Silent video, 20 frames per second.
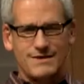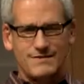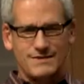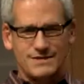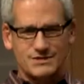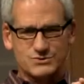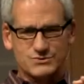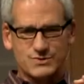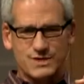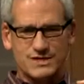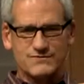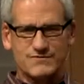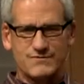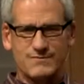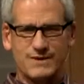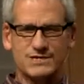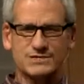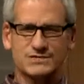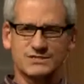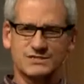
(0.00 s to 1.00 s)
this
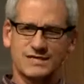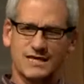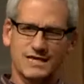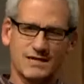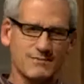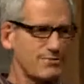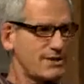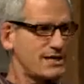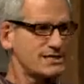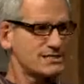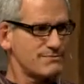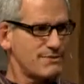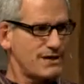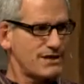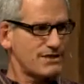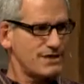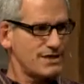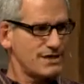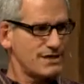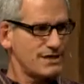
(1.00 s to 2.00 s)
transformation taking place in my
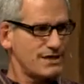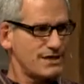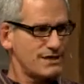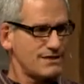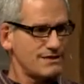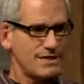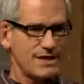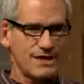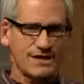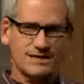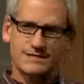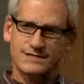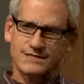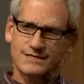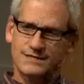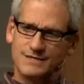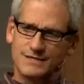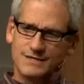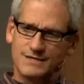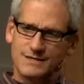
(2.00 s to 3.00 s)
thinking that
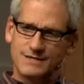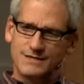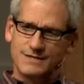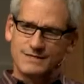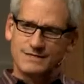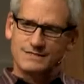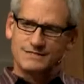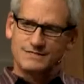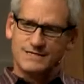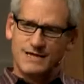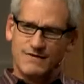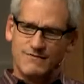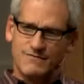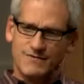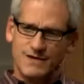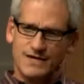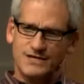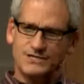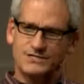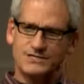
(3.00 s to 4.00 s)

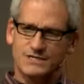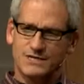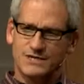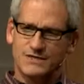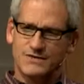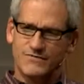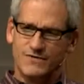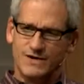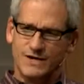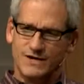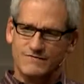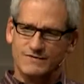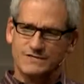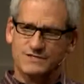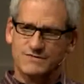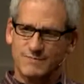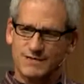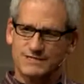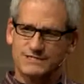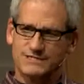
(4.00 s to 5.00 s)
salvation and the
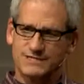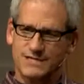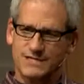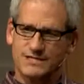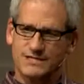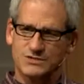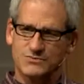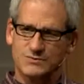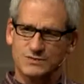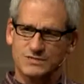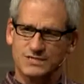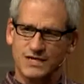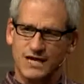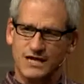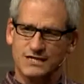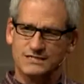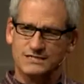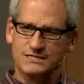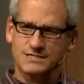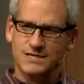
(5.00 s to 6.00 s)
forgiveness of my sins was
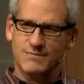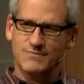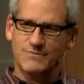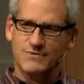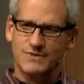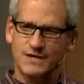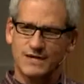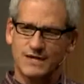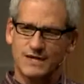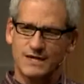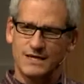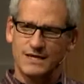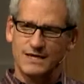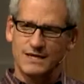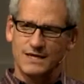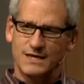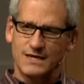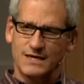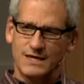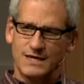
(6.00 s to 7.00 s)
not something
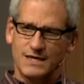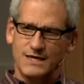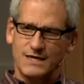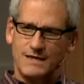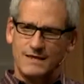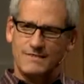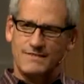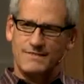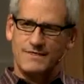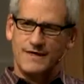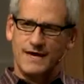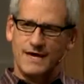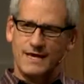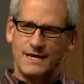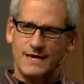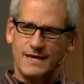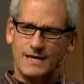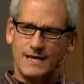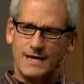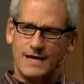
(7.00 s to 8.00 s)

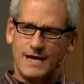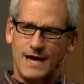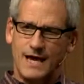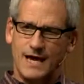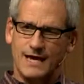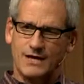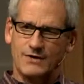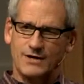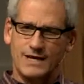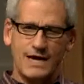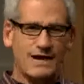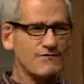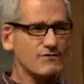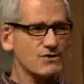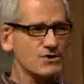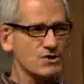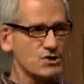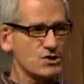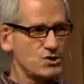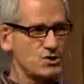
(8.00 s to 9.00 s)
that I could
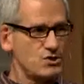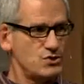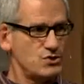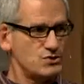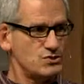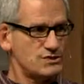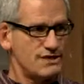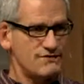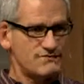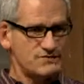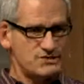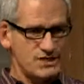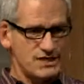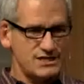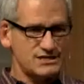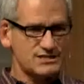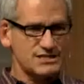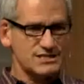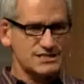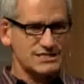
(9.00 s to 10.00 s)
ever lose if
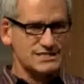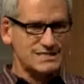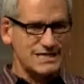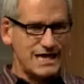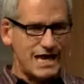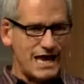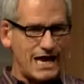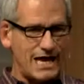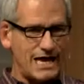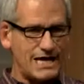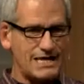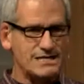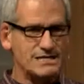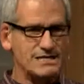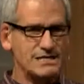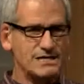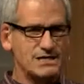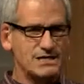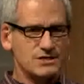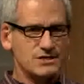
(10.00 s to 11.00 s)
Jesus died
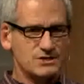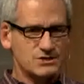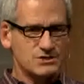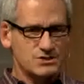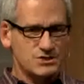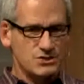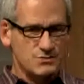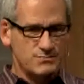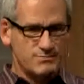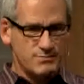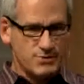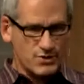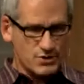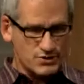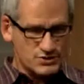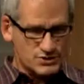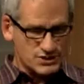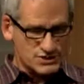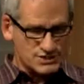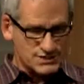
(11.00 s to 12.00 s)
to
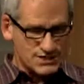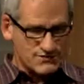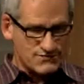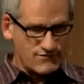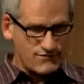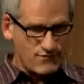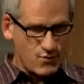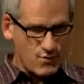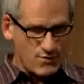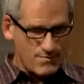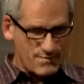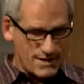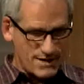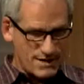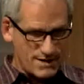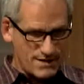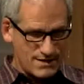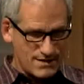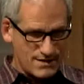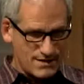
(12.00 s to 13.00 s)
purchase it for me.